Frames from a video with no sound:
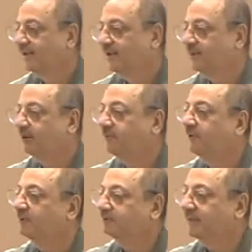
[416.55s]
What will
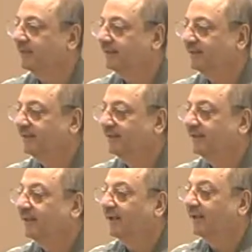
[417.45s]
you say?
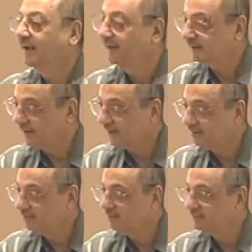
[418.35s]

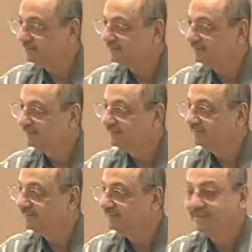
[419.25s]
Al-kalamu
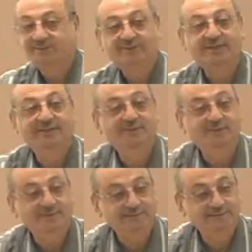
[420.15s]
jadidun.